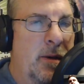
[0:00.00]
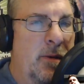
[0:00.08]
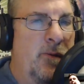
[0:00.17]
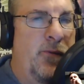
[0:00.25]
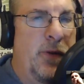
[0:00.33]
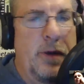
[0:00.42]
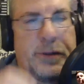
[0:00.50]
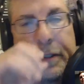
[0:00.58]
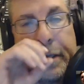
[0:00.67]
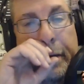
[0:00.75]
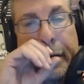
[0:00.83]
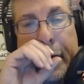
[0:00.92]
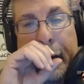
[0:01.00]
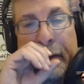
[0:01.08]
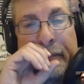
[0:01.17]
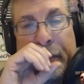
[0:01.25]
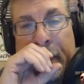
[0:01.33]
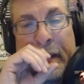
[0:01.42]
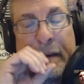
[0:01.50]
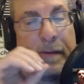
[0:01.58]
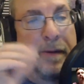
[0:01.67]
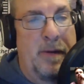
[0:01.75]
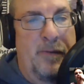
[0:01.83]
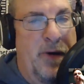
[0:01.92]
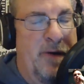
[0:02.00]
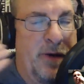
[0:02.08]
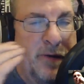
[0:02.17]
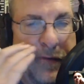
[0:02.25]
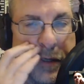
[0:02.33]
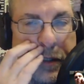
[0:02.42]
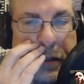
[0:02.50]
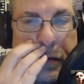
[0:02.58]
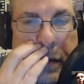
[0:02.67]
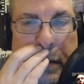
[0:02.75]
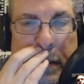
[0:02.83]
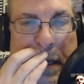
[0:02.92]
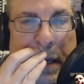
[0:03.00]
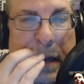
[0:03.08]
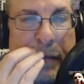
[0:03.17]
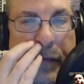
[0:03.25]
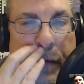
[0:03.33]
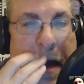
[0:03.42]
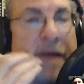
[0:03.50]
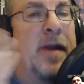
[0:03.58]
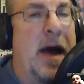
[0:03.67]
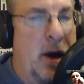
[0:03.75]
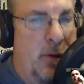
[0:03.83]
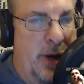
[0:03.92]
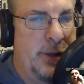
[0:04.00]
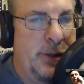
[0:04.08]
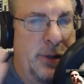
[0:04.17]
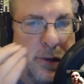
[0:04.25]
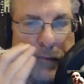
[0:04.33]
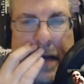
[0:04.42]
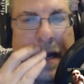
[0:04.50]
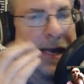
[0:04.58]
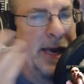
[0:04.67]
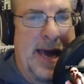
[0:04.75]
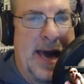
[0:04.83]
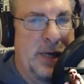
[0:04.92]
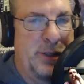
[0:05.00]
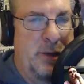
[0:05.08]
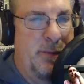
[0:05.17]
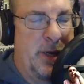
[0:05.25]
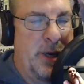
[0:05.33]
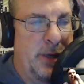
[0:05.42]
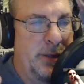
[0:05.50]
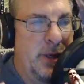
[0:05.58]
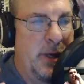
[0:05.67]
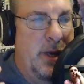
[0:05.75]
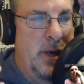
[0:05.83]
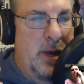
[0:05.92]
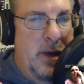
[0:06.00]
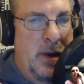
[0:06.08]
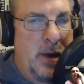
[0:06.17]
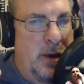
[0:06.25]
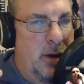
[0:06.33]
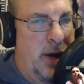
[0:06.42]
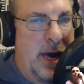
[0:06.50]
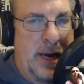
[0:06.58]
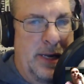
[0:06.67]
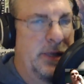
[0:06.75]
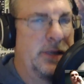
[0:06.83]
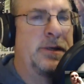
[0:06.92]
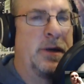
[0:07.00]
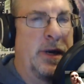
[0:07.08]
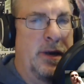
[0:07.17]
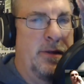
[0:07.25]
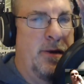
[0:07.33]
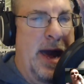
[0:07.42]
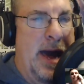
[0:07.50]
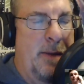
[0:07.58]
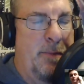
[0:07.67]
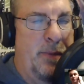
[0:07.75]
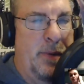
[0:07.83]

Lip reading: For those that don't know, if we haven't convinced you that if you have an iOS, you've got to get Cachely because you can't get this on any other app.